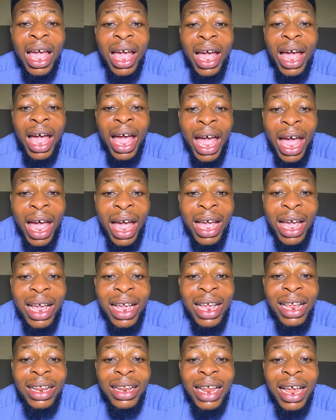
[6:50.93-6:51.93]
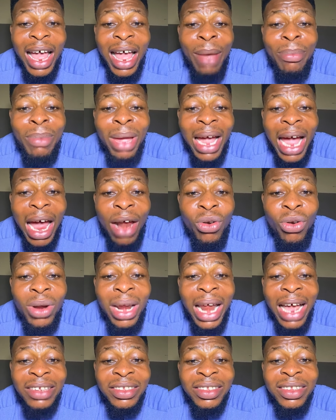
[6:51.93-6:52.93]
Uh, Emeka
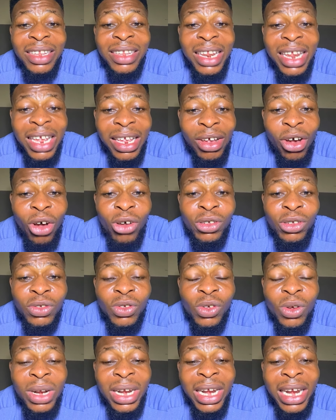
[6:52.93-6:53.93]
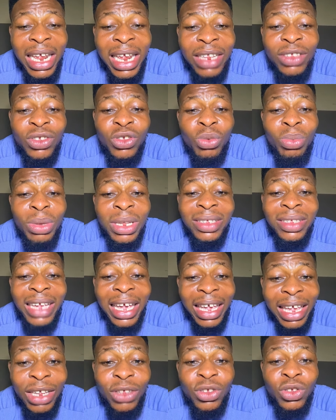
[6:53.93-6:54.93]
Rollas need, also need to be
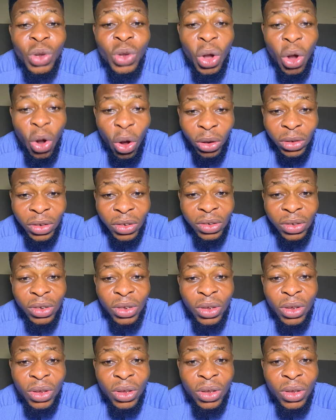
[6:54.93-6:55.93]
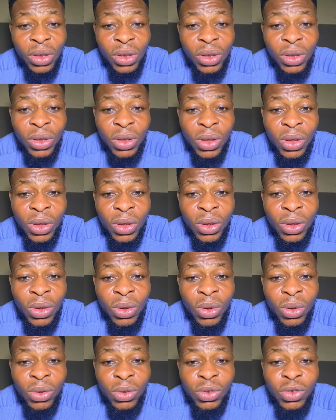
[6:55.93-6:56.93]
taken to court.
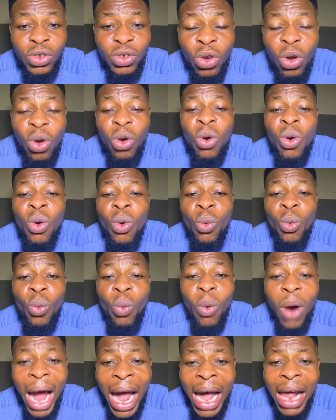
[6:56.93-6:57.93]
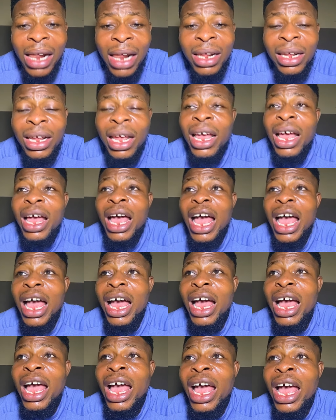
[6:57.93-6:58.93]
So while
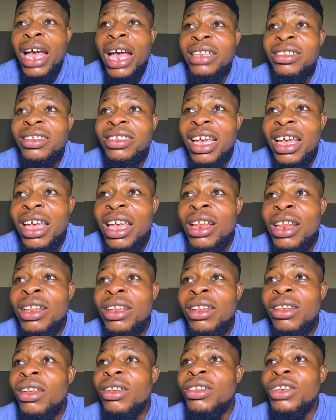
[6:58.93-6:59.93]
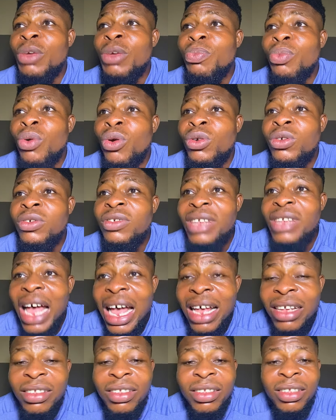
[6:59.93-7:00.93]
uh, taking the
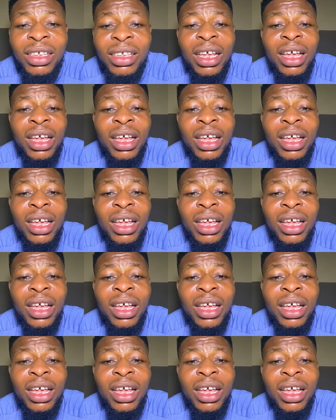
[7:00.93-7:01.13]
producers